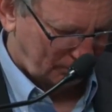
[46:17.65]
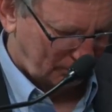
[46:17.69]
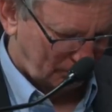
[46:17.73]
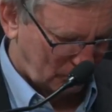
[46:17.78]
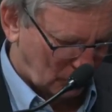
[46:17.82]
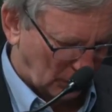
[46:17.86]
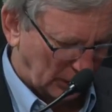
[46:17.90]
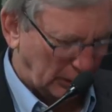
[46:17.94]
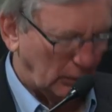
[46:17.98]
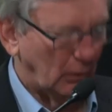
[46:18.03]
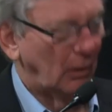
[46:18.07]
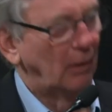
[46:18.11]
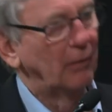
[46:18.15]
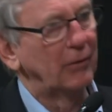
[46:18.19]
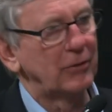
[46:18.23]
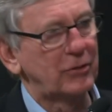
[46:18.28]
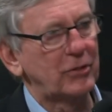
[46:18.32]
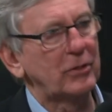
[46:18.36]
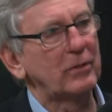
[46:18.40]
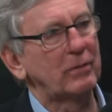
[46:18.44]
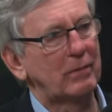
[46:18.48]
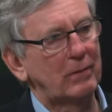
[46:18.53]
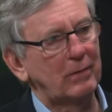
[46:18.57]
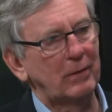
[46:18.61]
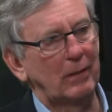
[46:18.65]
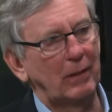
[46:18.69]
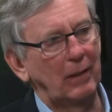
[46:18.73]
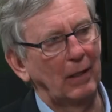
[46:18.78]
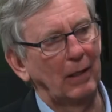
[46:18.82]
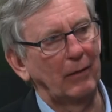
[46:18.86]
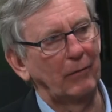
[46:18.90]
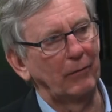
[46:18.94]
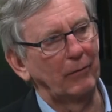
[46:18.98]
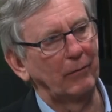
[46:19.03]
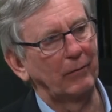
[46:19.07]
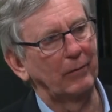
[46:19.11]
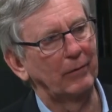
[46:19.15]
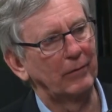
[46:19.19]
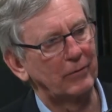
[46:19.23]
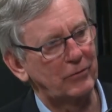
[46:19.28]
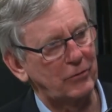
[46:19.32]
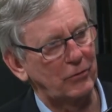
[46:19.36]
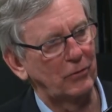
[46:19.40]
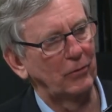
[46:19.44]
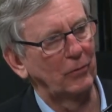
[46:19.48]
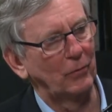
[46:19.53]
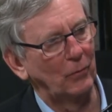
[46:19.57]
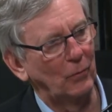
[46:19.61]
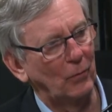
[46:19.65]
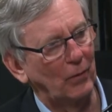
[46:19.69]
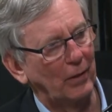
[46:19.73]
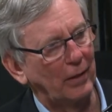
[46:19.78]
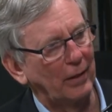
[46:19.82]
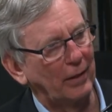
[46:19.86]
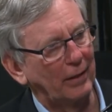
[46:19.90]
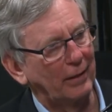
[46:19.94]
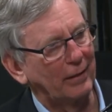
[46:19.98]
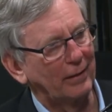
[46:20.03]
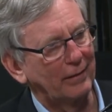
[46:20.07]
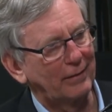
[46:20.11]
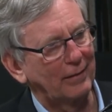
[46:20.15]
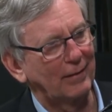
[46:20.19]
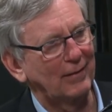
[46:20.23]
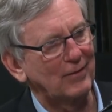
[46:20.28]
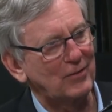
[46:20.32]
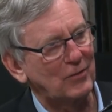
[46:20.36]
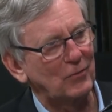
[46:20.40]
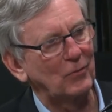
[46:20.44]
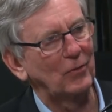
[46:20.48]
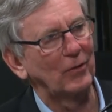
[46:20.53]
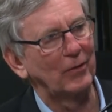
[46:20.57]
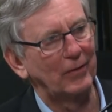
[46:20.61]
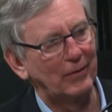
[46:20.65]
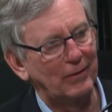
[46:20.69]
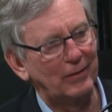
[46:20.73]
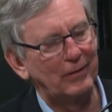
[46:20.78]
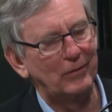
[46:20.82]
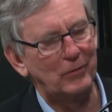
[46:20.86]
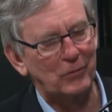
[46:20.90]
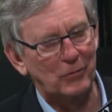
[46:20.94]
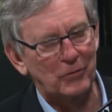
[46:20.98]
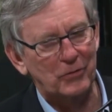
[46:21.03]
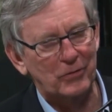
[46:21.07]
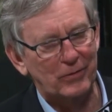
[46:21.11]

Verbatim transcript: bring all this together in a certain way. I think. Well, what's really even more